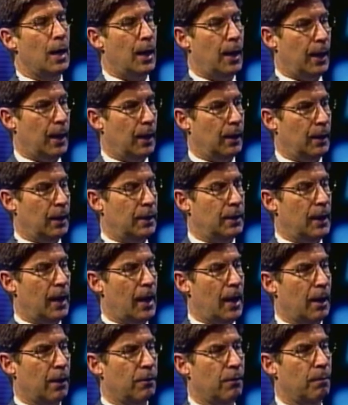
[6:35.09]
and the
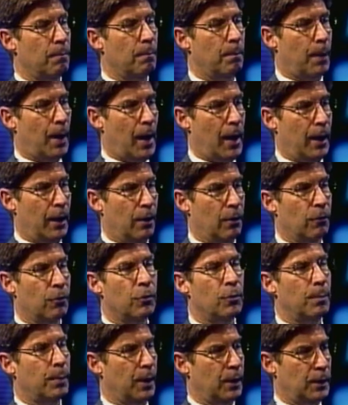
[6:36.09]
tax buyers
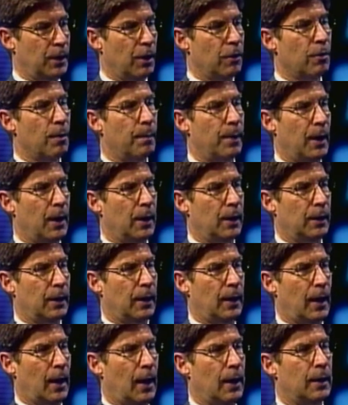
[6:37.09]
who participated
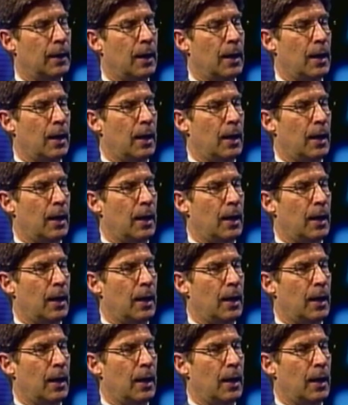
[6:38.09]
in that,